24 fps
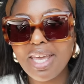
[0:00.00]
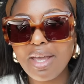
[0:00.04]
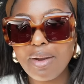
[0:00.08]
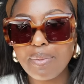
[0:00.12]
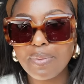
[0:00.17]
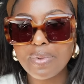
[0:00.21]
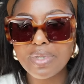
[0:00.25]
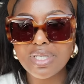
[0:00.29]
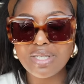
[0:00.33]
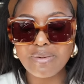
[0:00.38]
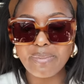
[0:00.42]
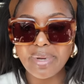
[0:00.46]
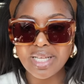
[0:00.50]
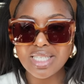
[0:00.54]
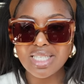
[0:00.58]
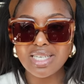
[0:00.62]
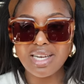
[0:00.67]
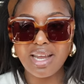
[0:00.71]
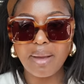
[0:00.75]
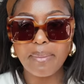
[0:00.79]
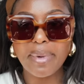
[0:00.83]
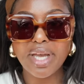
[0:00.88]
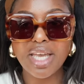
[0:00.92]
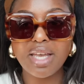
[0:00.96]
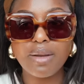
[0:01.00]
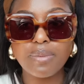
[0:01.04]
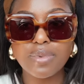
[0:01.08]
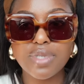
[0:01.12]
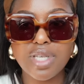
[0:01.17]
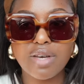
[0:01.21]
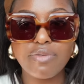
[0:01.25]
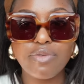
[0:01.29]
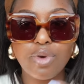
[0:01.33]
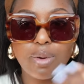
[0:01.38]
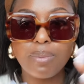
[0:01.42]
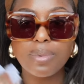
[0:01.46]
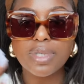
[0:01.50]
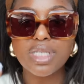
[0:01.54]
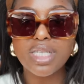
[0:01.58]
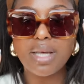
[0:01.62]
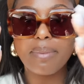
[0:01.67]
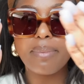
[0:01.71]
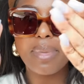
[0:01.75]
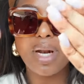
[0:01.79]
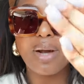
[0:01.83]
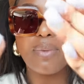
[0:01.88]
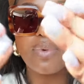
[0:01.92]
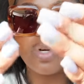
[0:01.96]
camera is about to die. My camera's on
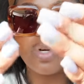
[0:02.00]
4%, but I